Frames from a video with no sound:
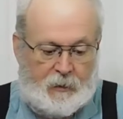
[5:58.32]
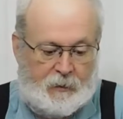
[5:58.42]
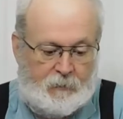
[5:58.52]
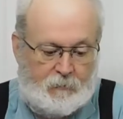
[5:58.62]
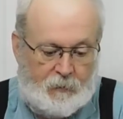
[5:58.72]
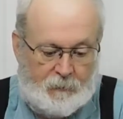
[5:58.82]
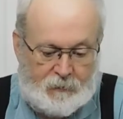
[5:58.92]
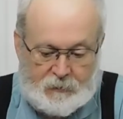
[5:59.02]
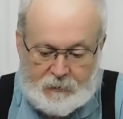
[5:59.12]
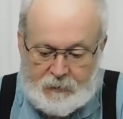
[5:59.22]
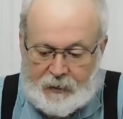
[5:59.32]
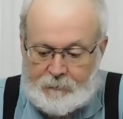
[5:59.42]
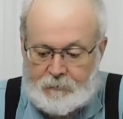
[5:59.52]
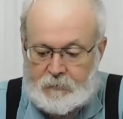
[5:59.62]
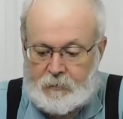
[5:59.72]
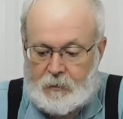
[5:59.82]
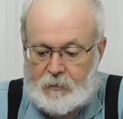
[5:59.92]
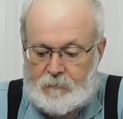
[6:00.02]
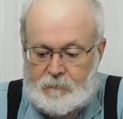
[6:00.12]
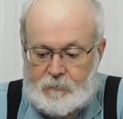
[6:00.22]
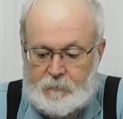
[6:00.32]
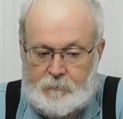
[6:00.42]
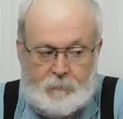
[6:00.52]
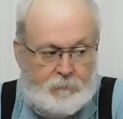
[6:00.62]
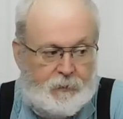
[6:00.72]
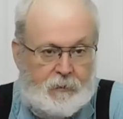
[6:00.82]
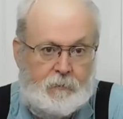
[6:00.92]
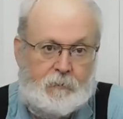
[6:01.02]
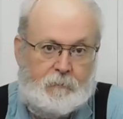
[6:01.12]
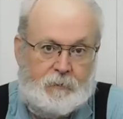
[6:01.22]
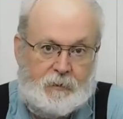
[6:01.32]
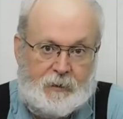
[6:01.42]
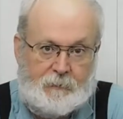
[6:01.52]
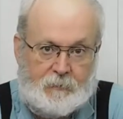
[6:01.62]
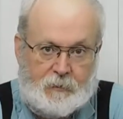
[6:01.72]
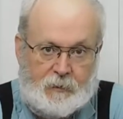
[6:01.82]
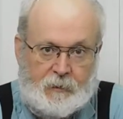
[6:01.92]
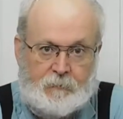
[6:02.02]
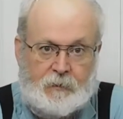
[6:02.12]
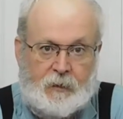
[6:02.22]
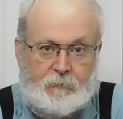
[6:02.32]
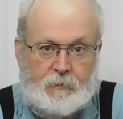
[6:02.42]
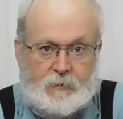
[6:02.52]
I don't know how much the adapters cost for them, but the adapter that came with that one, the